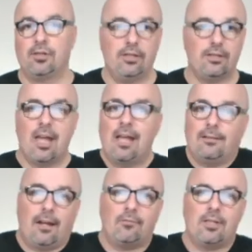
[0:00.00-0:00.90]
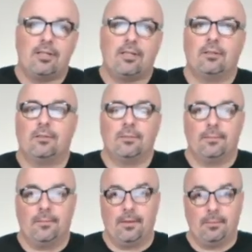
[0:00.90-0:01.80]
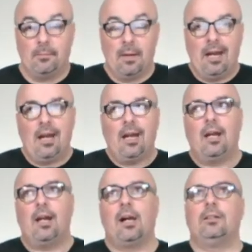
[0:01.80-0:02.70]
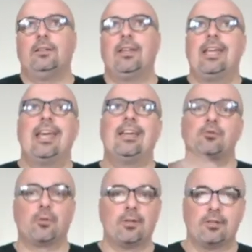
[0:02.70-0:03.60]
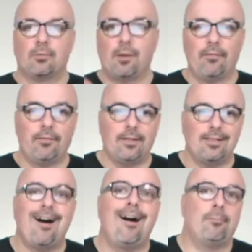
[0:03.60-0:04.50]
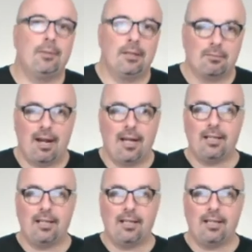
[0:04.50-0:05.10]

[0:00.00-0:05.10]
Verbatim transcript: Just leverage the the the interest around the topic, right?